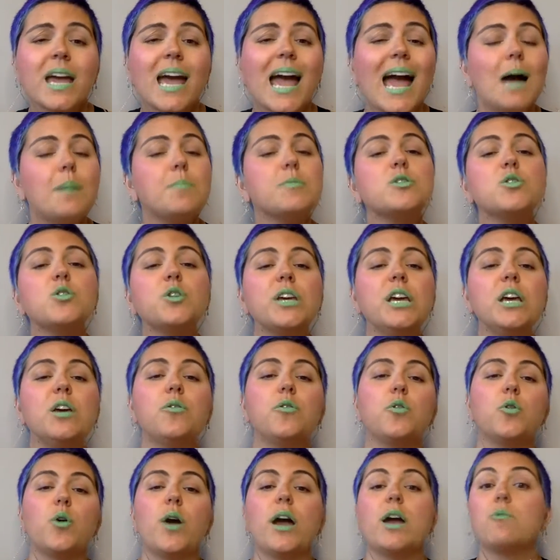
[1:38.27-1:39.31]
and was looking
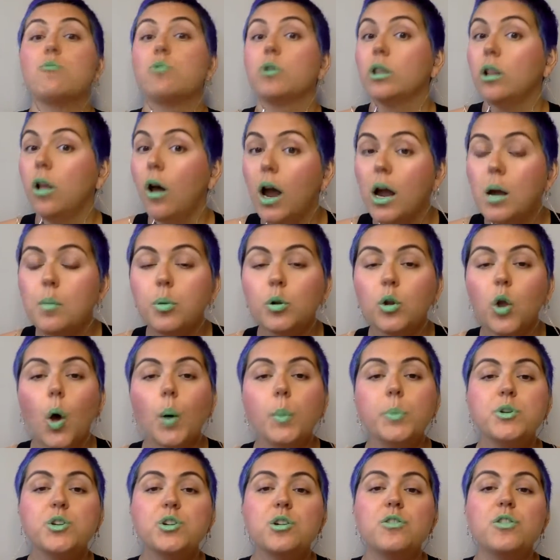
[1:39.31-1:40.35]
for a reliable
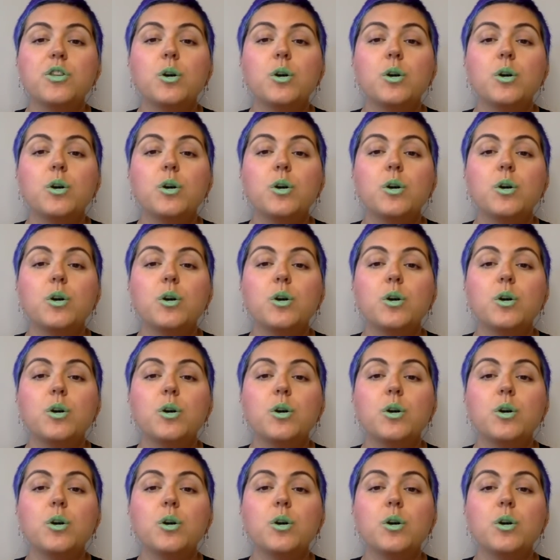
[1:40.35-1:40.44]
option